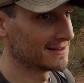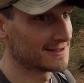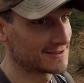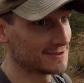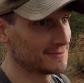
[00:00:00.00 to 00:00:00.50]
the
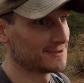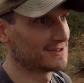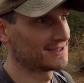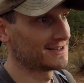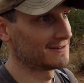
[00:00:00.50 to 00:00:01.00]

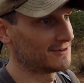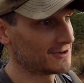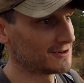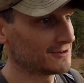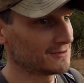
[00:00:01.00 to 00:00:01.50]
stupidest thing of
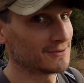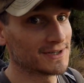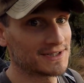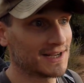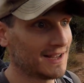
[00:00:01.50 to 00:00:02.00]
all
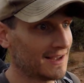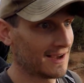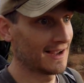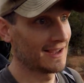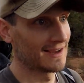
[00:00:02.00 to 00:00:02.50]
was
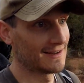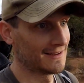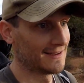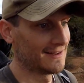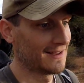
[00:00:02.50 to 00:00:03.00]
I had
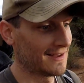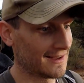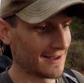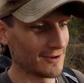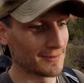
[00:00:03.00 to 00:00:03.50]
a
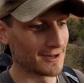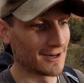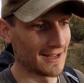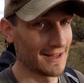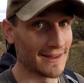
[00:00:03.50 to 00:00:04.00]
helmet or a
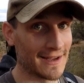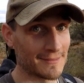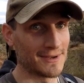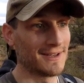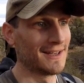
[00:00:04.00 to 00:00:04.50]
headlamp
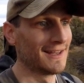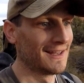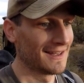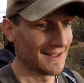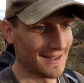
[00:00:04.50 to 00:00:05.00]

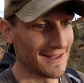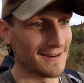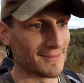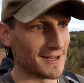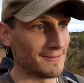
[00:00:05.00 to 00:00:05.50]
in
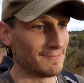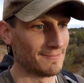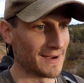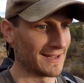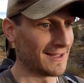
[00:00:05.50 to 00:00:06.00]
my
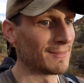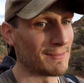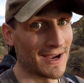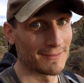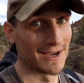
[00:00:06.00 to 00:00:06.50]

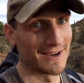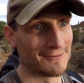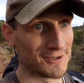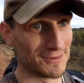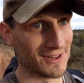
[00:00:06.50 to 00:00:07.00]
backpack,
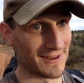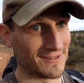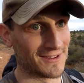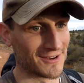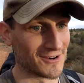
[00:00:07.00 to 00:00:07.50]
which we left
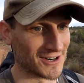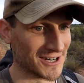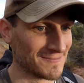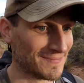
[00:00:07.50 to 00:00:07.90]
in the car.